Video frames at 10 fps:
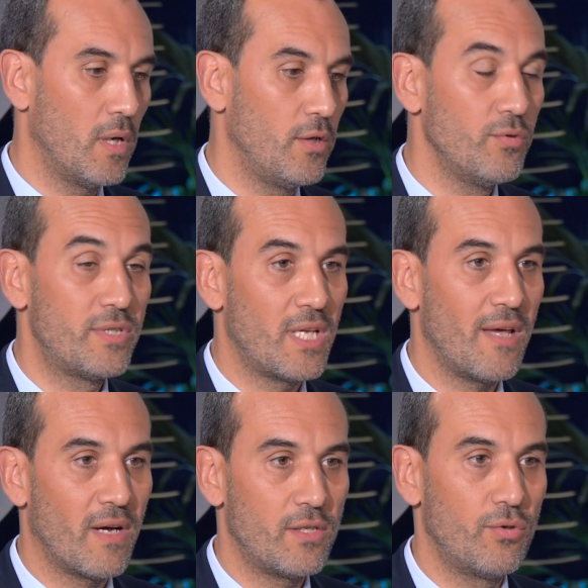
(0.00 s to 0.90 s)
you
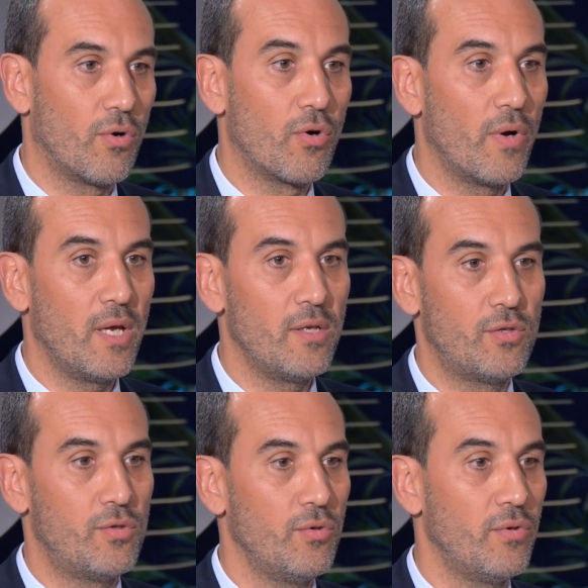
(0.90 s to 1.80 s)
say that you're going
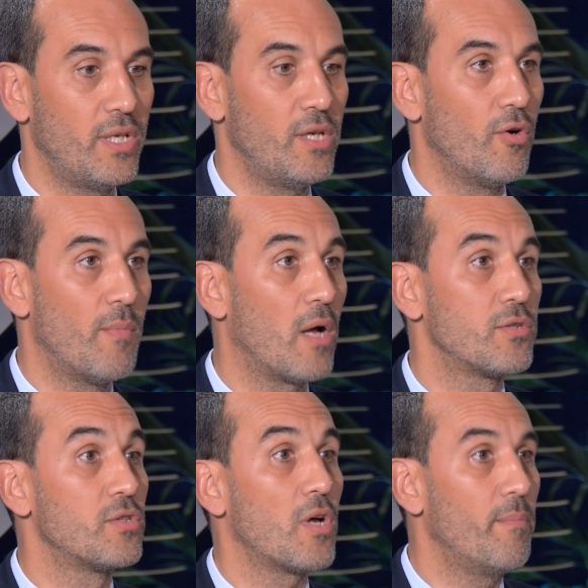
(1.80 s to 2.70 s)
to hear
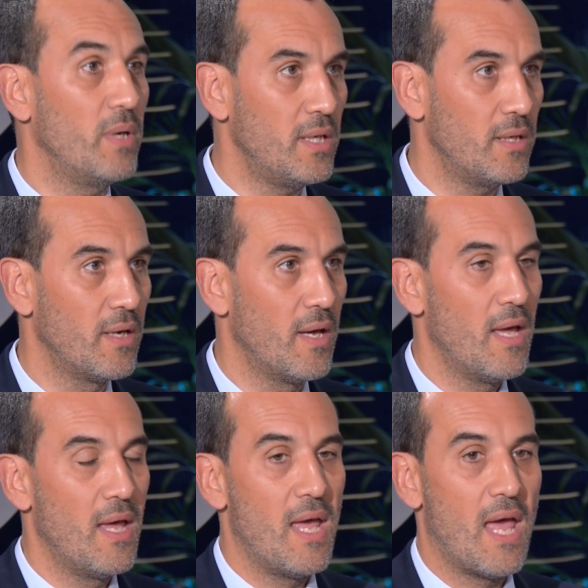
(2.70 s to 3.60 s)
about a topic,
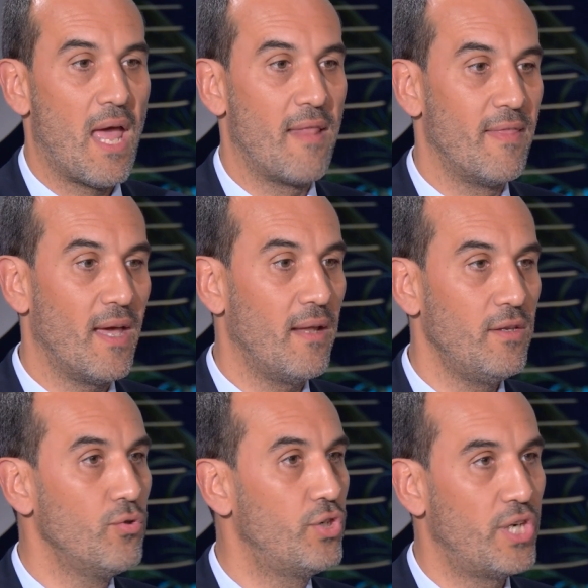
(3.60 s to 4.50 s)
and then
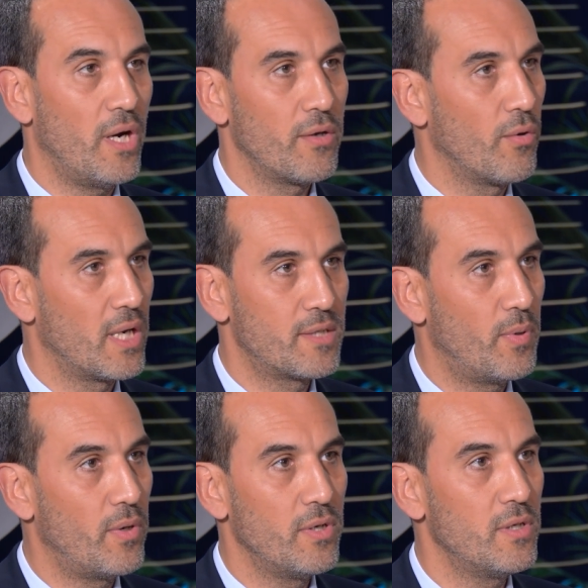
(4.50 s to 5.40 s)
you share your
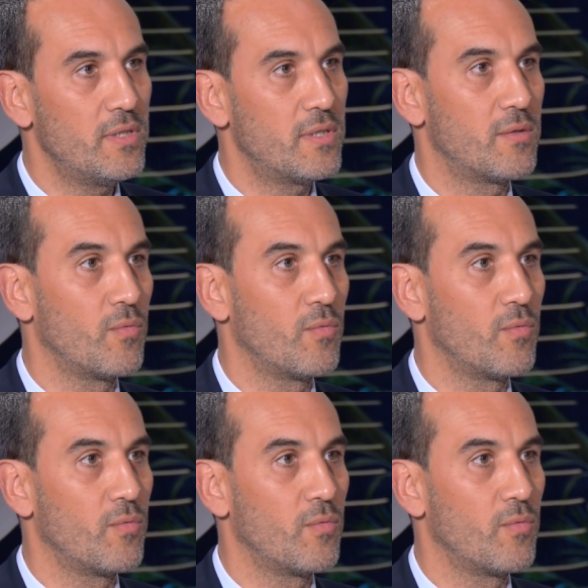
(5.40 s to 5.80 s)
experience